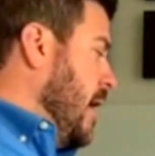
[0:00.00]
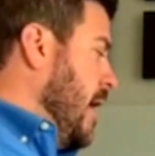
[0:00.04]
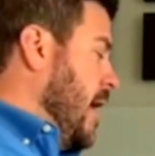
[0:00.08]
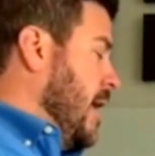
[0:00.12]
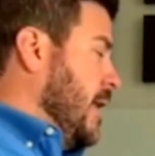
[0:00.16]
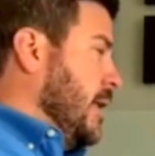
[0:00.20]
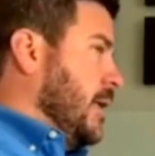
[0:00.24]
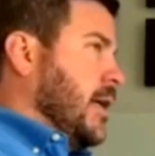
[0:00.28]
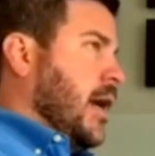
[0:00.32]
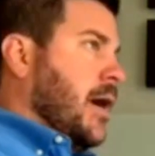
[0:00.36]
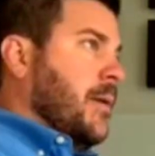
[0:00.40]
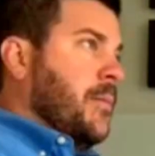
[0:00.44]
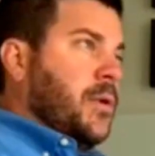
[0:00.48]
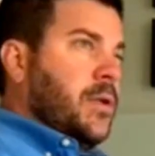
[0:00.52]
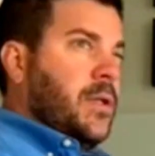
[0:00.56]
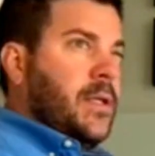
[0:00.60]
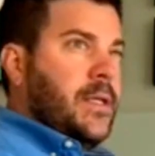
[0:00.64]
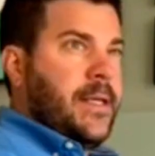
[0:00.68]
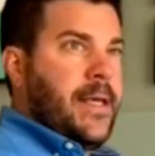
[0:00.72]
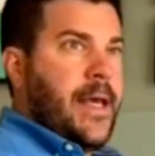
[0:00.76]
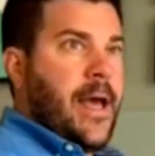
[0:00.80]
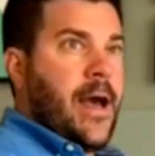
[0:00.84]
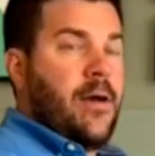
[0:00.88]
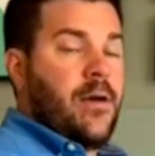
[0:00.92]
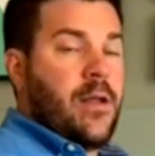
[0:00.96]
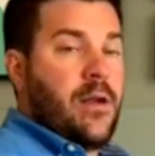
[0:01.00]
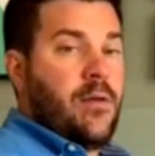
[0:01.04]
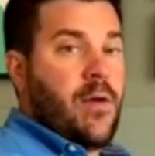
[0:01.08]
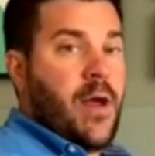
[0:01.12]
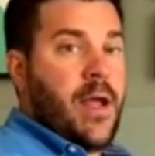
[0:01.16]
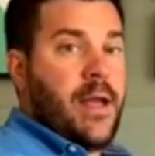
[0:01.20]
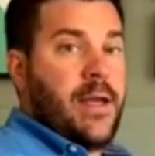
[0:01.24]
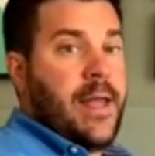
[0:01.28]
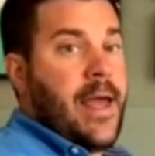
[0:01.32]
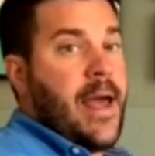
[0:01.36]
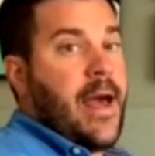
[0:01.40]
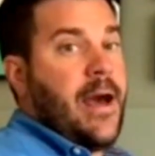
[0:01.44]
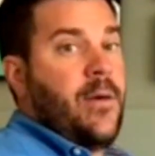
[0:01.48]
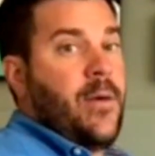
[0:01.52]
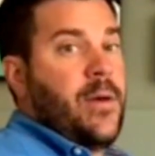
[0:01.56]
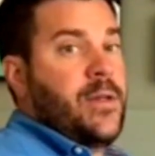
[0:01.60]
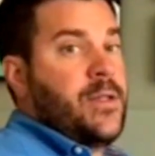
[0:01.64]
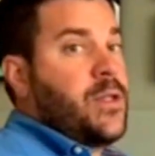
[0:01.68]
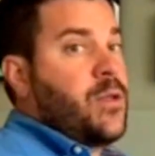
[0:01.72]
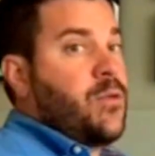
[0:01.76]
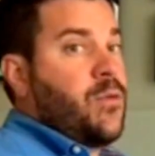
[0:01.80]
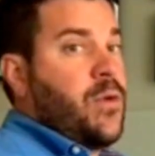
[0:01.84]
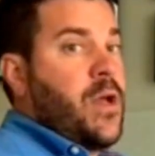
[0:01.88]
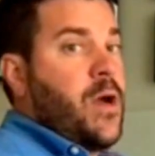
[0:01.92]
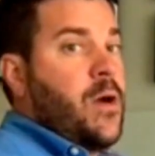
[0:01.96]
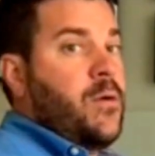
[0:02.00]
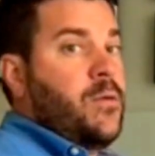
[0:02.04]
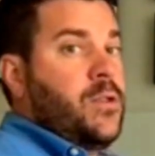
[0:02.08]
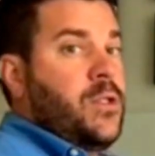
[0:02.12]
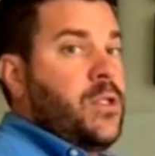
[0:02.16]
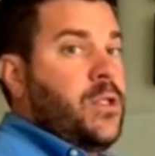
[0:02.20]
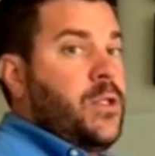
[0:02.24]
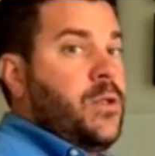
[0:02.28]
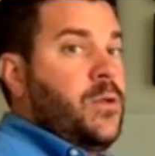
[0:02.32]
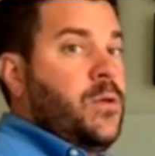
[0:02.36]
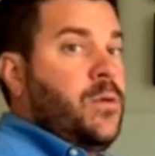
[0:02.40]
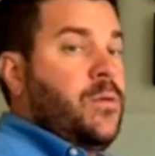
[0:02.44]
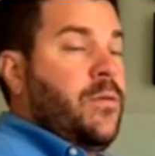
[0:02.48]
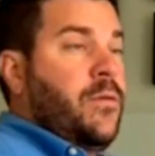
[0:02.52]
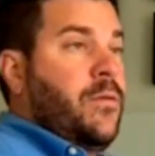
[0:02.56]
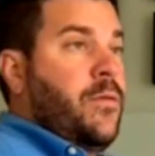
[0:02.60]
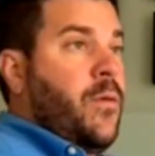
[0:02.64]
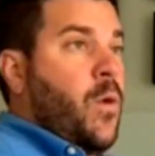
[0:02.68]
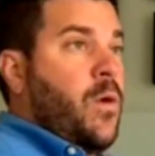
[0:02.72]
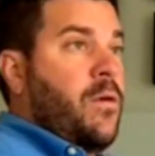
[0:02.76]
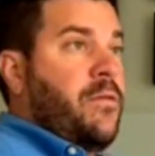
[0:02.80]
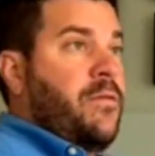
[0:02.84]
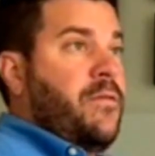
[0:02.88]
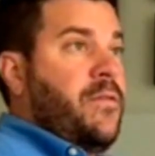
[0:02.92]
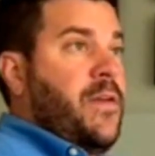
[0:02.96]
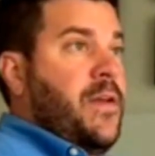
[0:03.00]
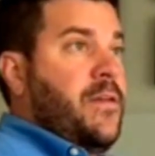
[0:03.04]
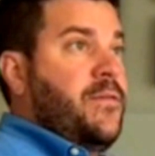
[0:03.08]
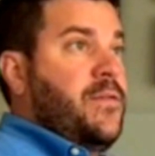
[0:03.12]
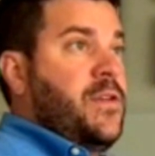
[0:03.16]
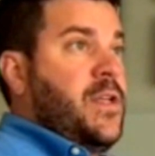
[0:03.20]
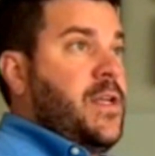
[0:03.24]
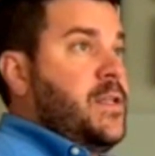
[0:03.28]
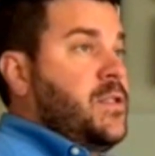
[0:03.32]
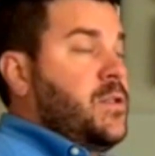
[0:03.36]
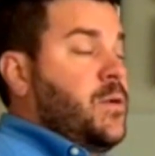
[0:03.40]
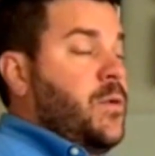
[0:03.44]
In Cumberland County right now, it's $302,450,